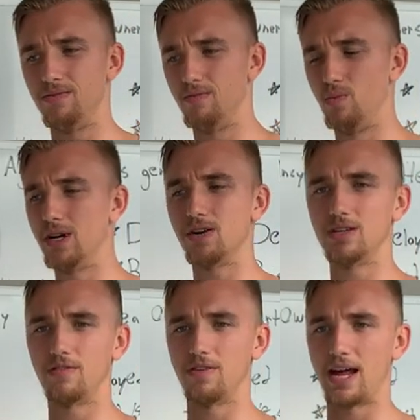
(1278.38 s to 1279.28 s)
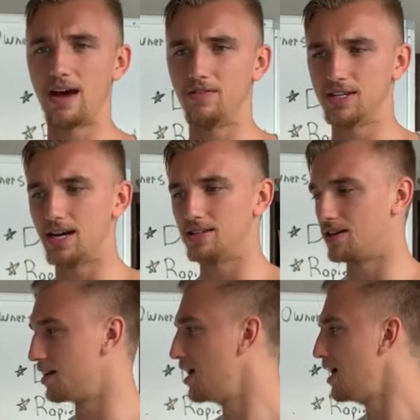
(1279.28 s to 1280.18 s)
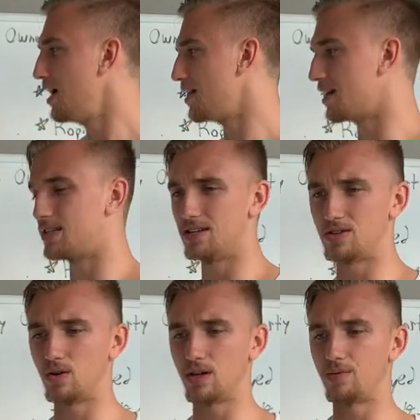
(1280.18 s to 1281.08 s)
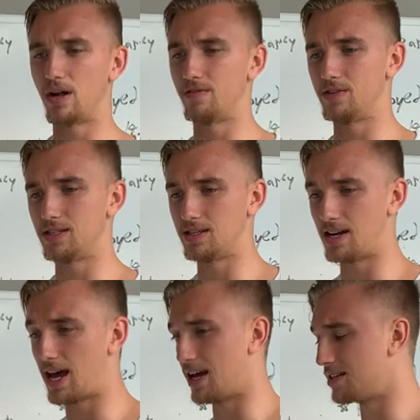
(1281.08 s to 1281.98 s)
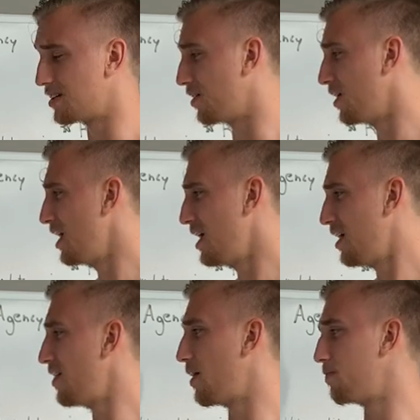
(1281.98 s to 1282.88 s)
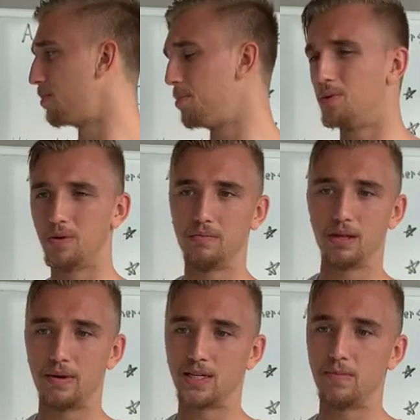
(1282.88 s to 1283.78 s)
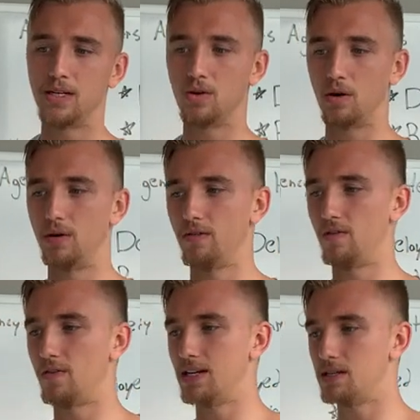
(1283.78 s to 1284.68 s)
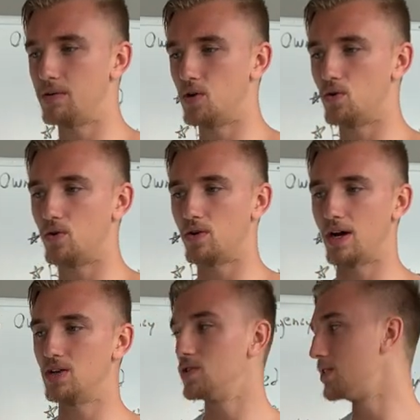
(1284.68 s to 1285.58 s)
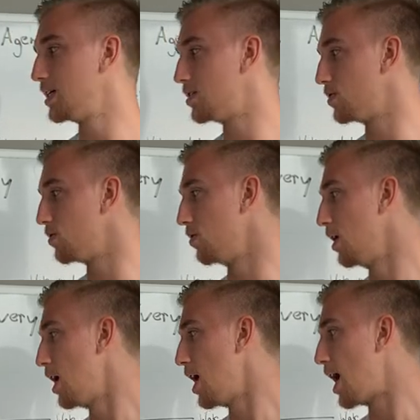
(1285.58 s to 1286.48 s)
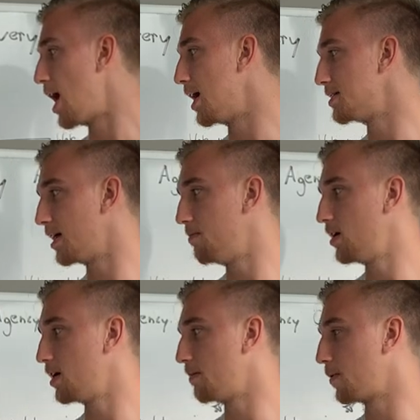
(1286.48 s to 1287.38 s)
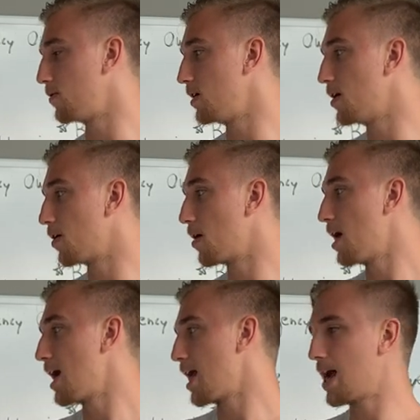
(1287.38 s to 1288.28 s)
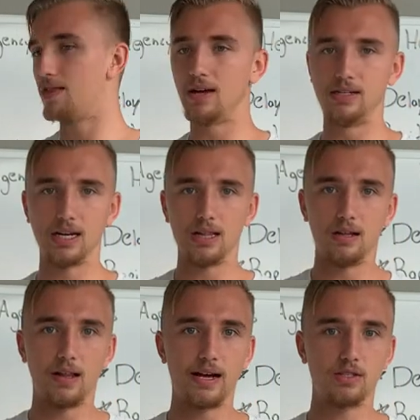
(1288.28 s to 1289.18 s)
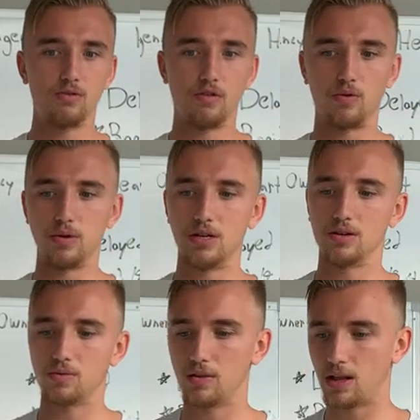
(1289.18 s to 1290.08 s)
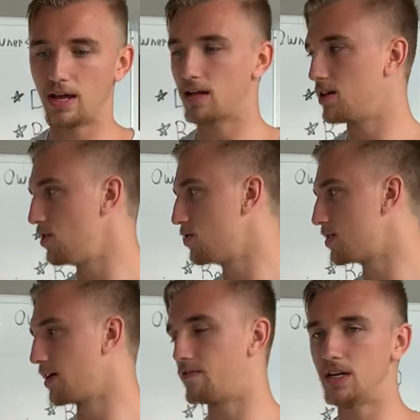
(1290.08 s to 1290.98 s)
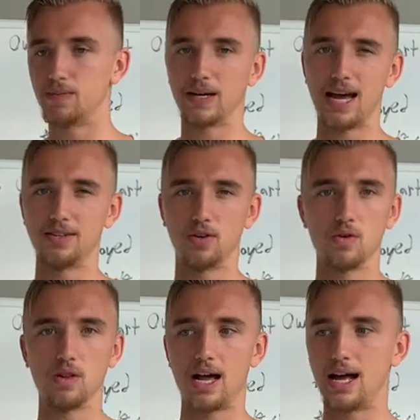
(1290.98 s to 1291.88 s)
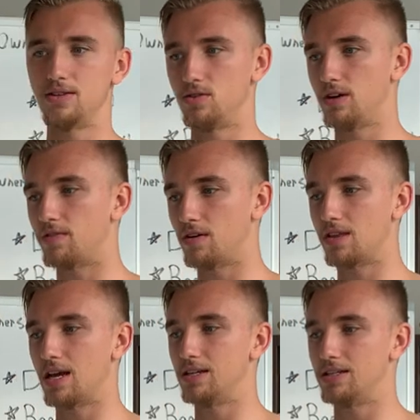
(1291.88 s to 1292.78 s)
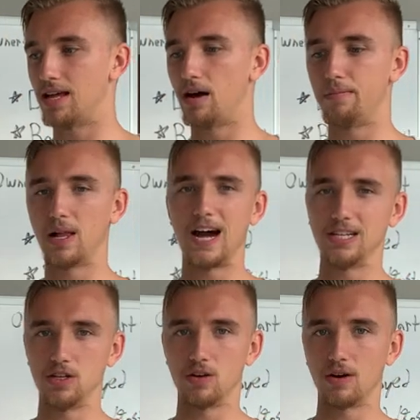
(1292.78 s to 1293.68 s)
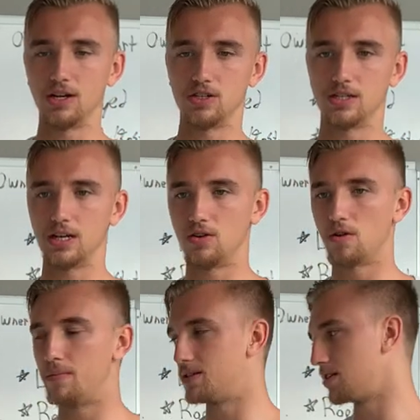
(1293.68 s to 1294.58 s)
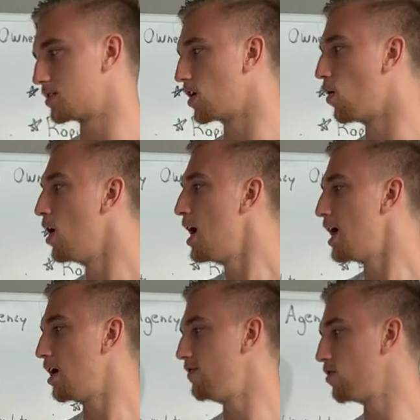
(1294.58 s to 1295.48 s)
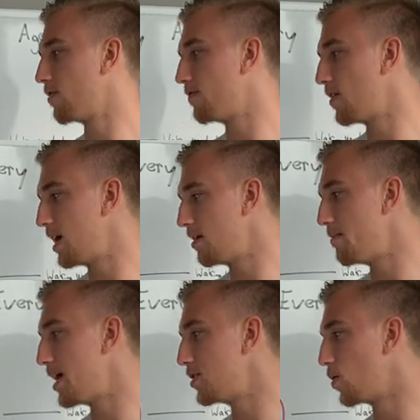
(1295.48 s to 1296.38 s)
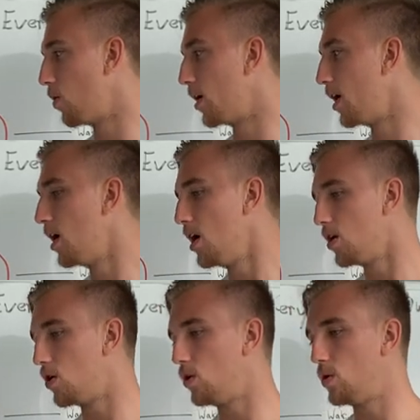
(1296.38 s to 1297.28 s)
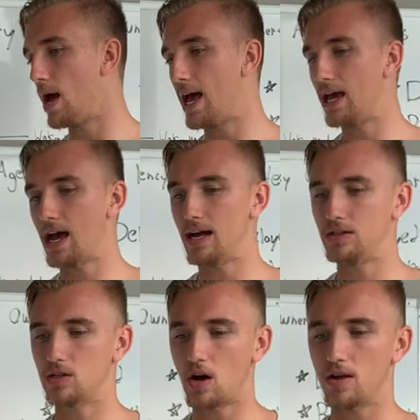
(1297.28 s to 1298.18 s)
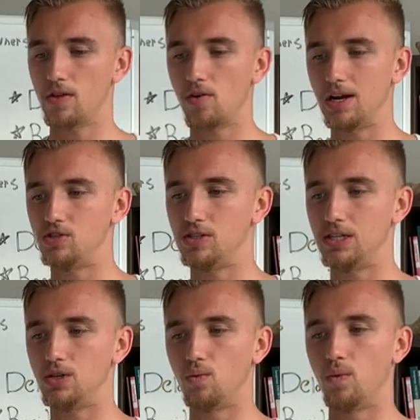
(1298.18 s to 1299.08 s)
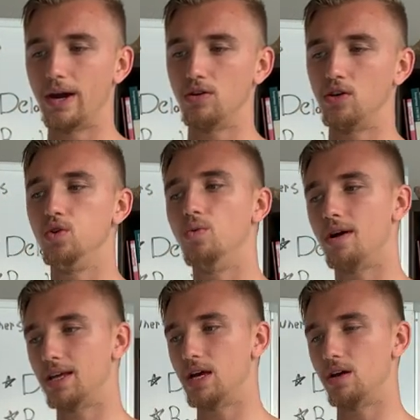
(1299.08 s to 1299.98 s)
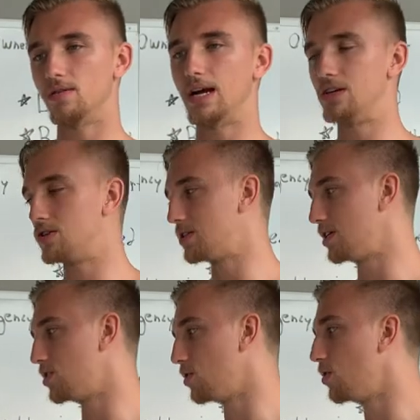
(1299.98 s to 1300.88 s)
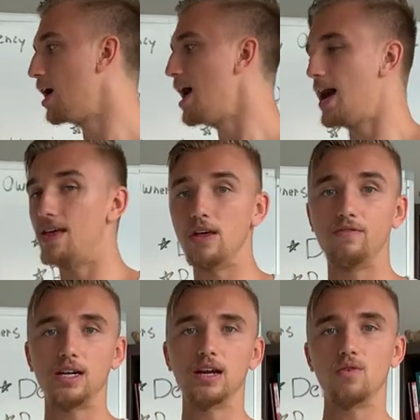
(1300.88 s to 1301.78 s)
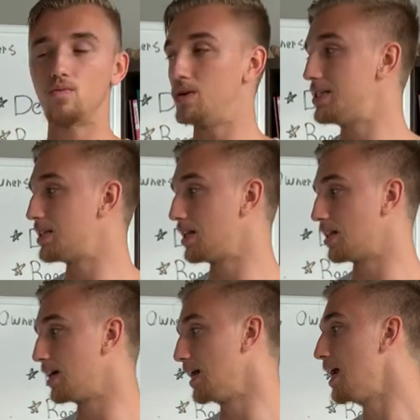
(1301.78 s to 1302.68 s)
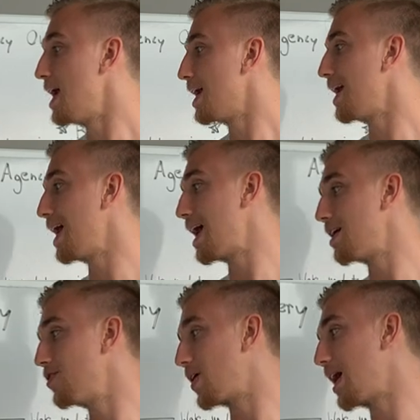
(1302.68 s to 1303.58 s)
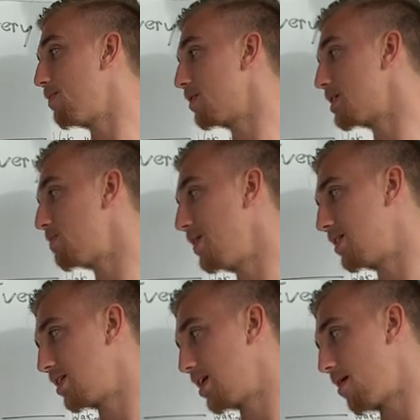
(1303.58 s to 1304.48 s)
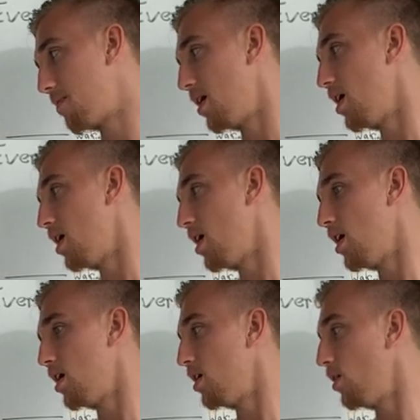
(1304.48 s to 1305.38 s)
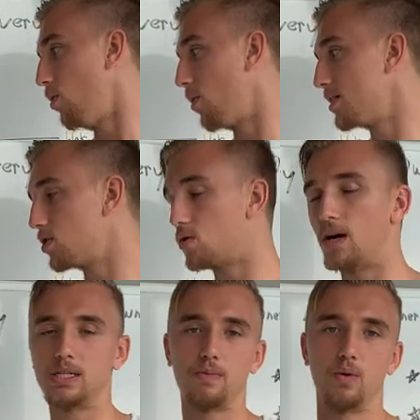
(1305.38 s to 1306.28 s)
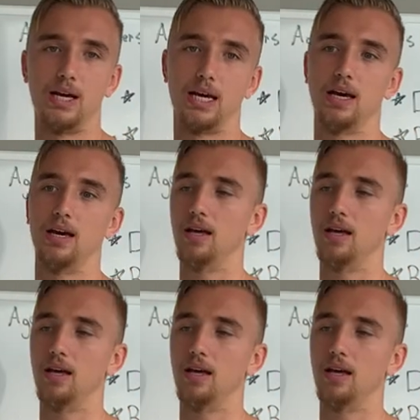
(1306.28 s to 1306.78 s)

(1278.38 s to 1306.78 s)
weird different advertising that is totally irrelevant to today. So that probably wouldn't be the best mentor. But if you find somebody who grew their agency to uh, 10 million per year and they did it in the last three or four years, well, they likely used like Facebook ads, Google ads, or different things that apply to your agency and your business. So if you can find a mentor who has gotten their agency to where you want to get your agency to, and they've done it recently, and you're able to speak to them once or twice per week,